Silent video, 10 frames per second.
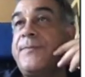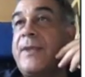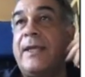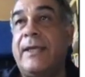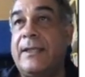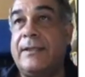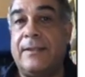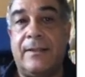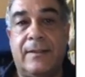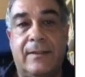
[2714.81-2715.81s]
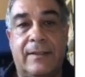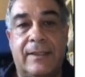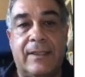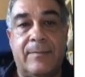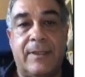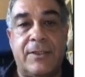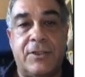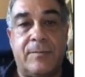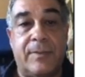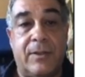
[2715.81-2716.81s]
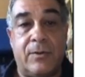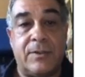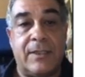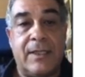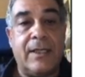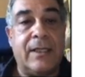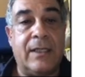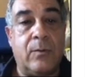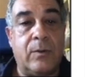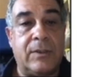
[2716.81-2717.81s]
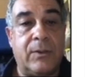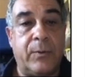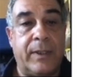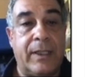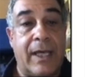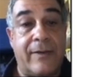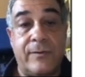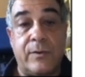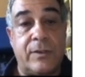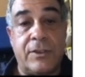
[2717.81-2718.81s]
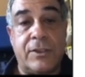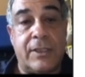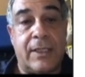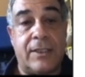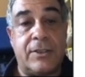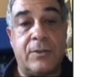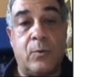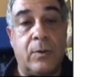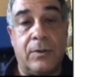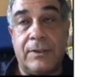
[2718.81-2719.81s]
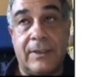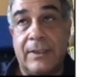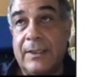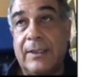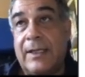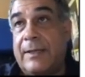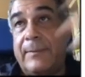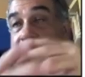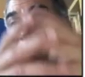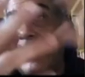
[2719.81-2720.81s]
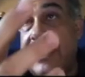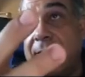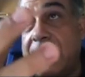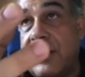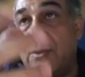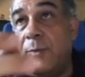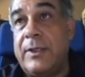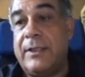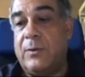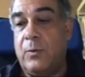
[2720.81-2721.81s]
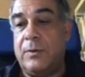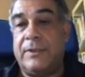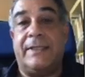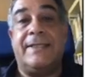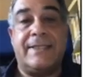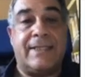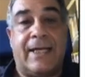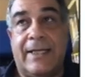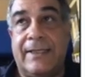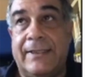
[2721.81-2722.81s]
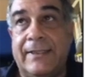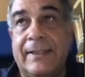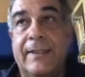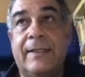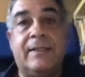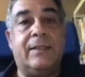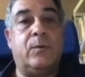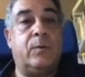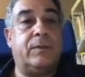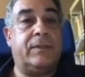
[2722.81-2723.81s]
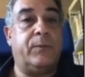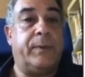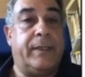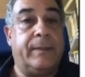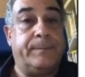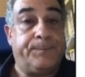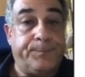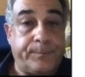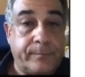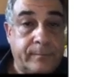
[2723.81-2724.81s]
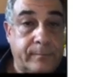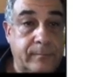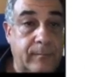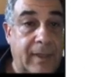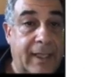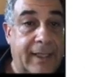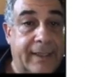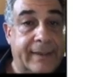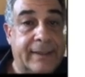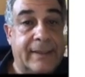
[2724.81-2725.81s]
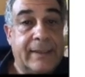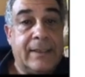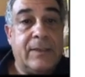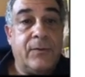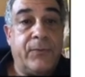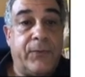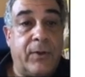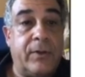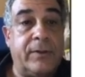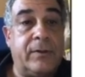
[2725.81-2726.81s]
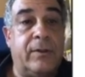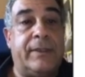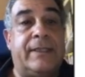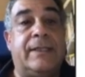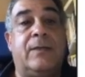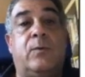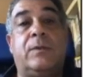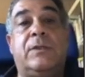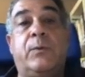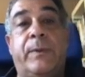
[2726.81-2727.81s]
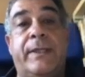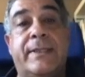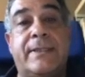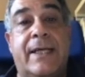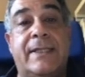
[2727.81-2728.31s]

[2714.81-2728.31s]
heat in a thermal engine, because in a water wheel I have to discharge water because I cannot accumulate water inside the water wheel. And for non-ideal water wheels, I